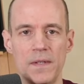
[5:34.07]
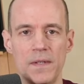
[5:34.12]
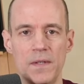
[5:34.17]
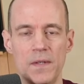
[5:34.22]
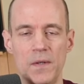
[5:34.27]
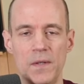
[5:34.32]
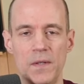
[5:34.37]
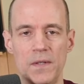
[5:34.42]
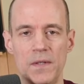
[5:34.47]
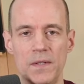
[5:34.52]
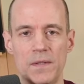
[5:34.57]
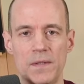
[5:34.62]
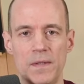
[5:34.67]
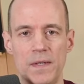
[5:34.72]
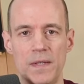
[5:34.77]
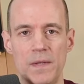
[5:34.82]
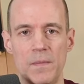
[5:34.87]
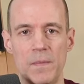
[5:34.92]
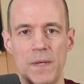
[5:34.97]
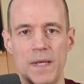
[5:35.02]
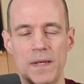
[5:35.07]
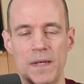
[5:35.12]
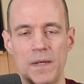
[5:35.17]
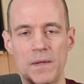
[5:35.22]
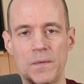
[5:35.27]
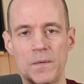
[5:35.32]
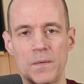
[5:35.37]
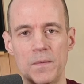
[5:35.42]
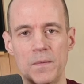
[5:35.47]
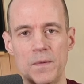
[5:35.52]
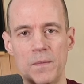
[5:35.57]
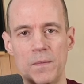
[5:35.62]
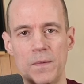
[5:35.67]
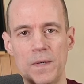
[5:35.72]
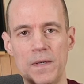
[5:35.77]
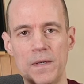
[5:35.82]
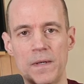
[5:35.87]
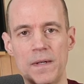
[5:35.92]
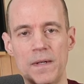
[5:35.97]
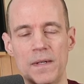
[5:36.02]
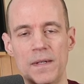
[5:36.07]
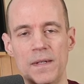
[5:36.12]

You could just thin the paint out with water